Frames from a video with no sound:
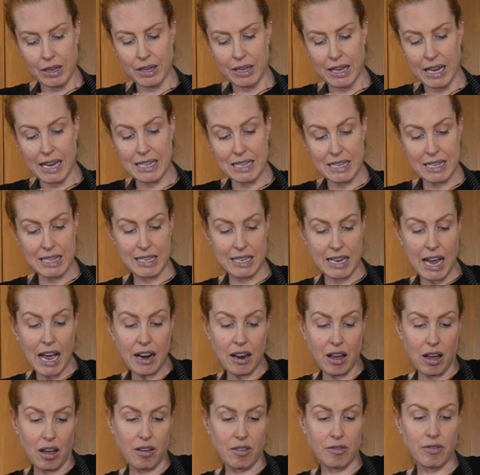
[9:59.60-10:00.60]
instead
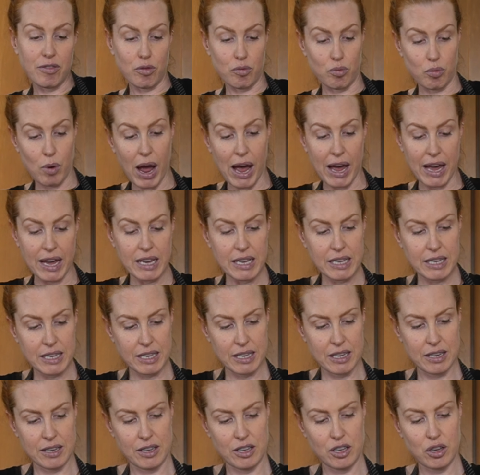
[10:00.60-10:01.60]
of
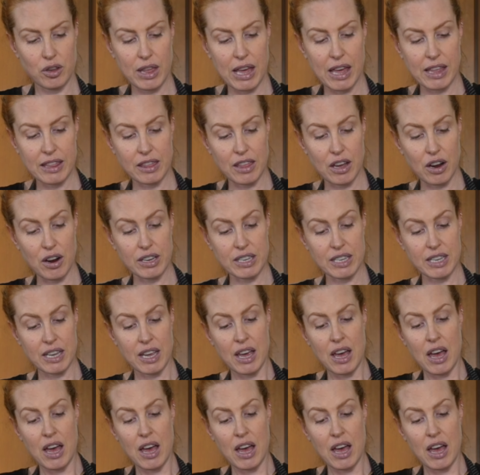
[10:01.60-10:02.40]
rice. so that there's